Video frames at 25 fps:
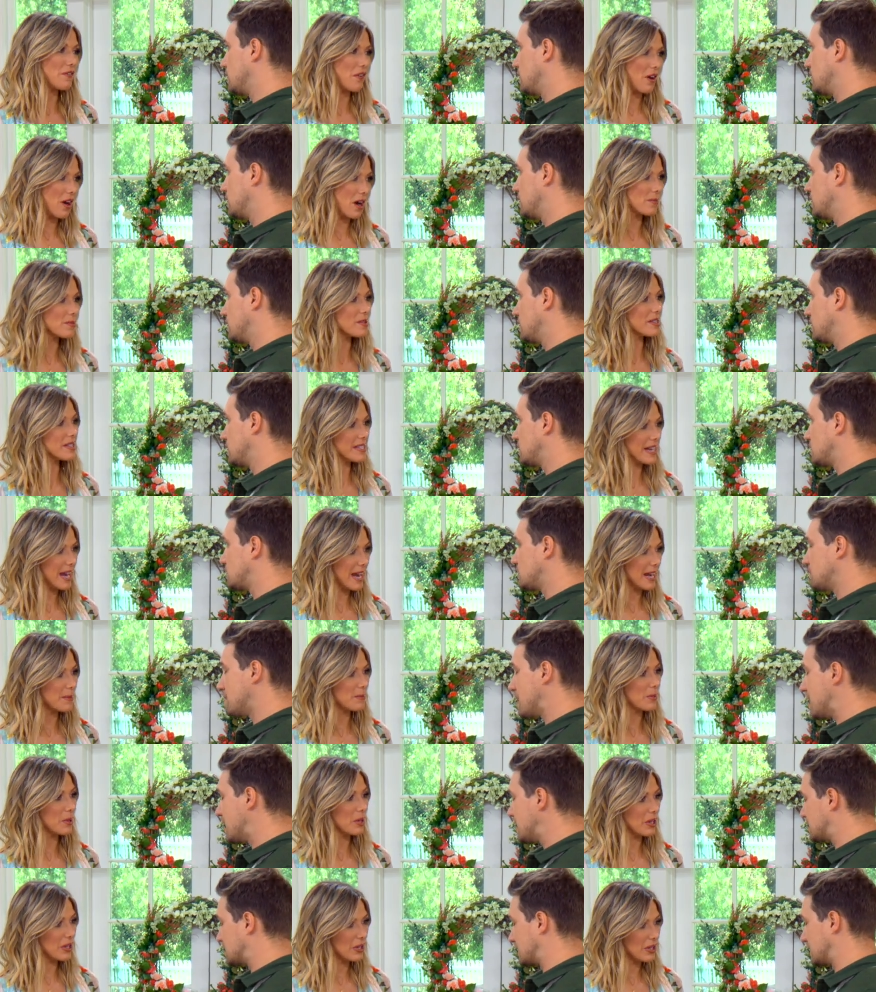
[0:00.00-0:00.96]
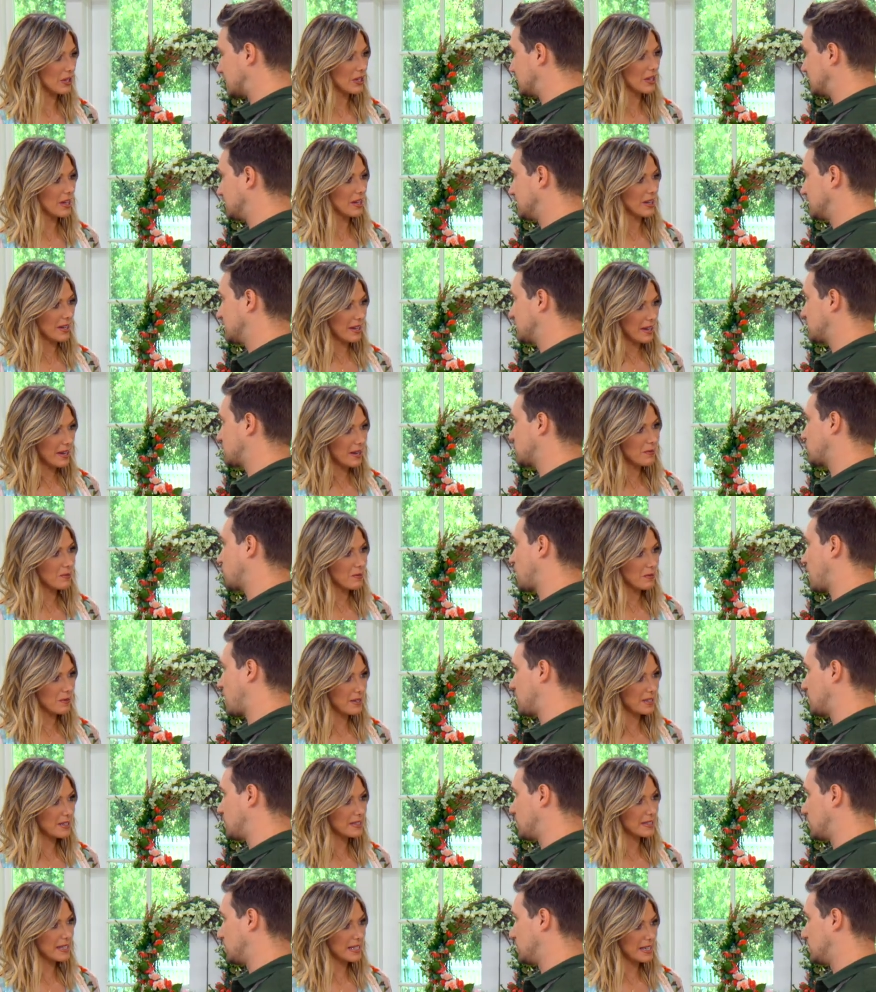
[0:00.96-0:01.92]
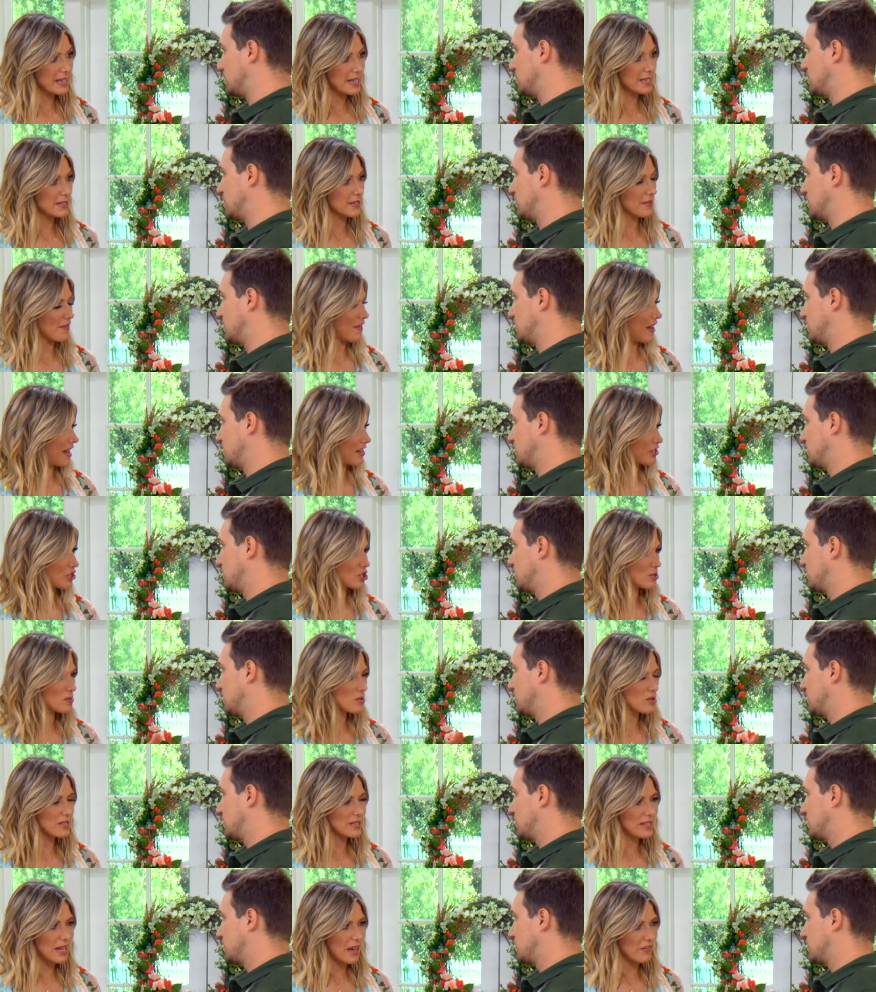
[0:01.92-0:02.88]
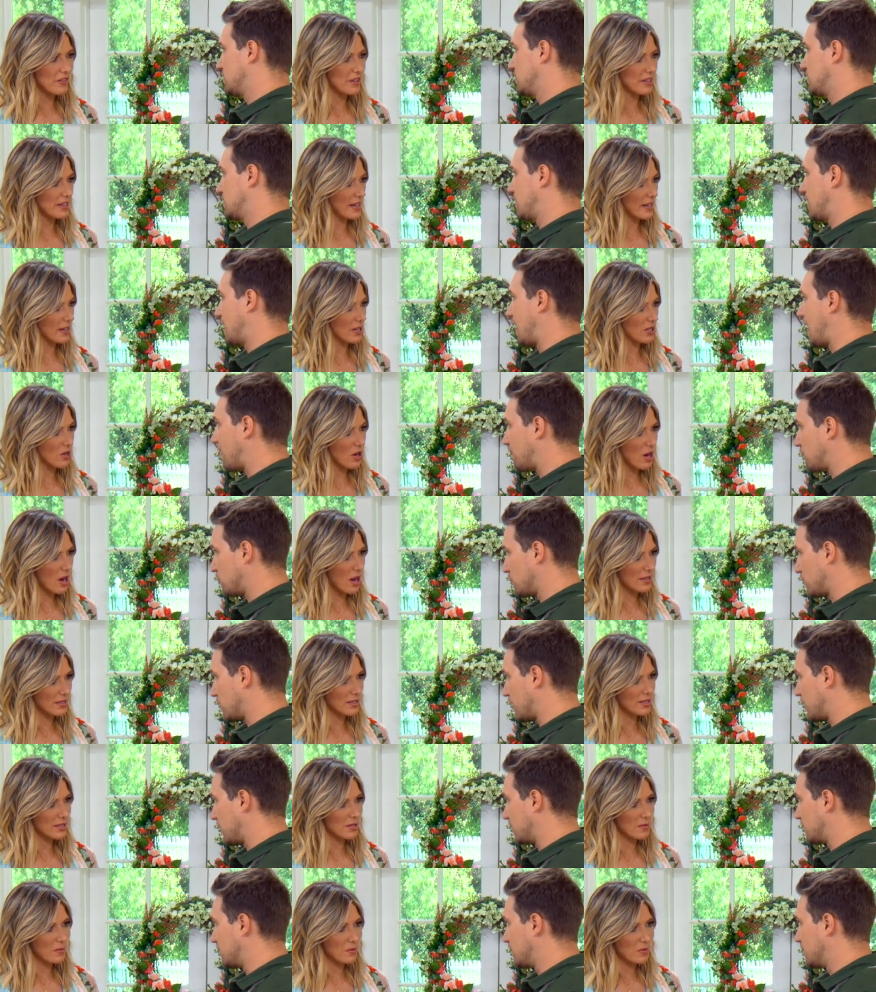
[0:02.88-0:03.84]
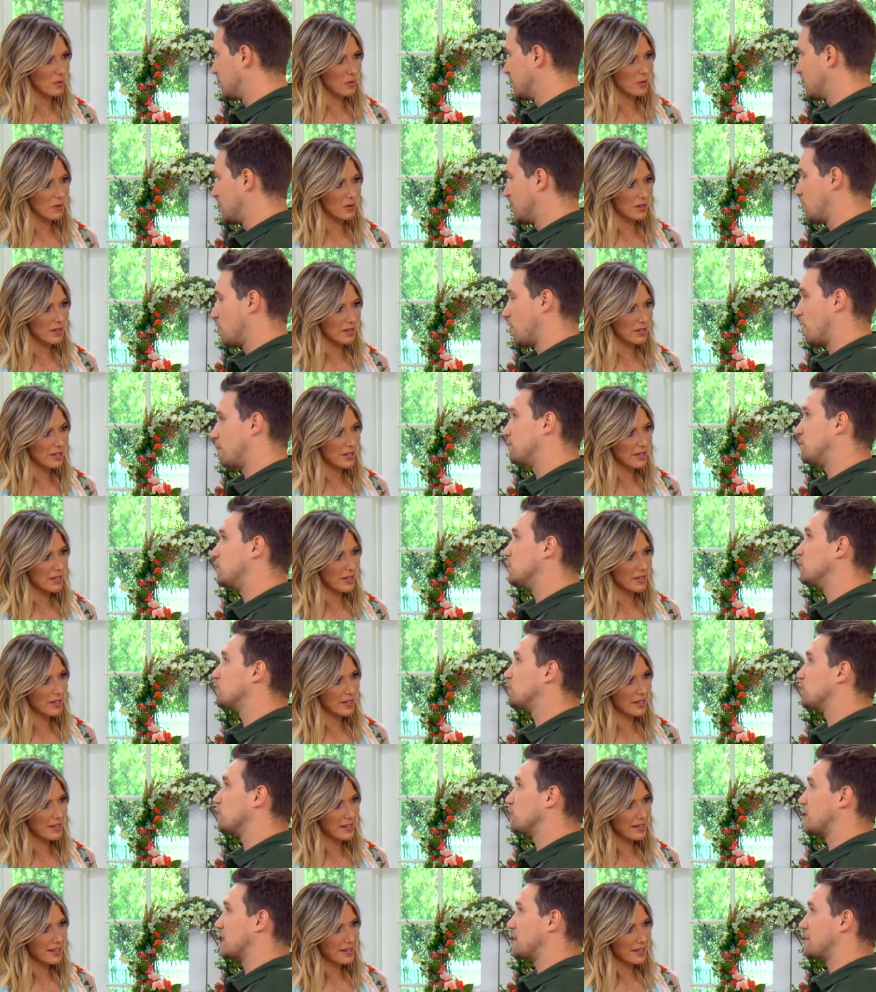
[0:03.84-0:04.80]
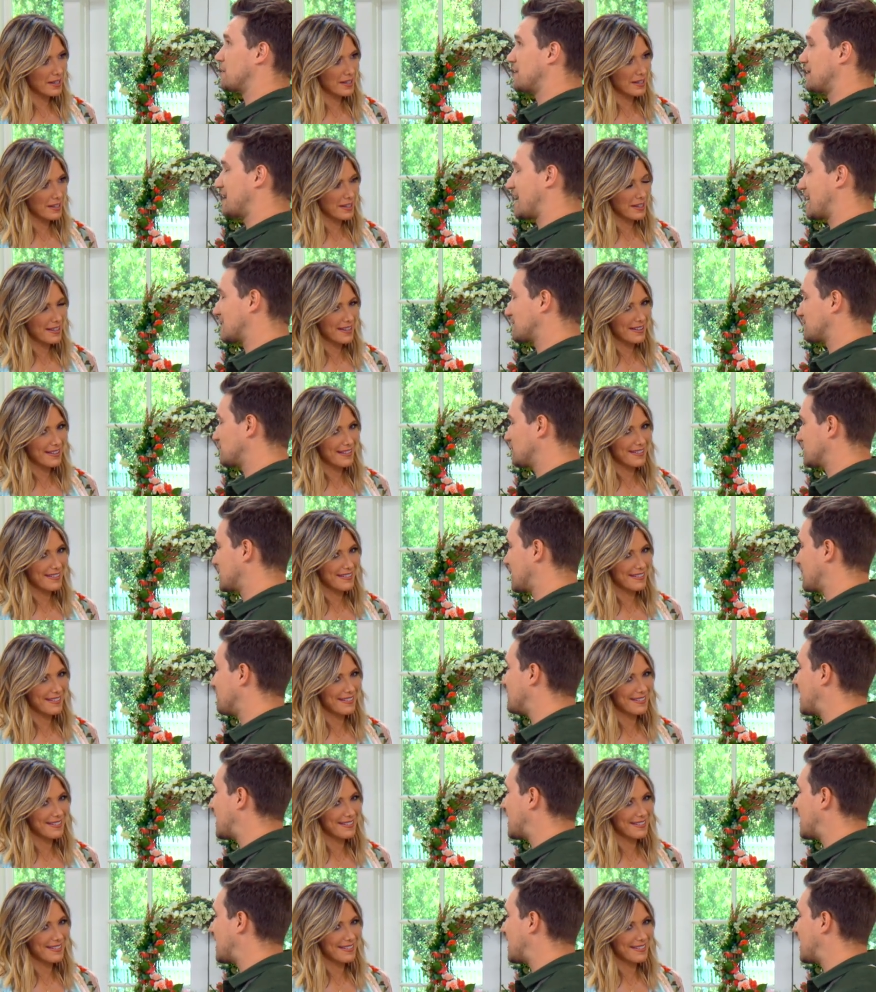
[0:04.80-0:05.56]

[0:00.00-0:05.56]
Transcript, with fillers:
Speaker 1: farm to it's table. It's amazing. It's it incredible. It really is. Vegetables, everything, everything. the board. A
Speaker 2: beautiful thing about Nashville is I have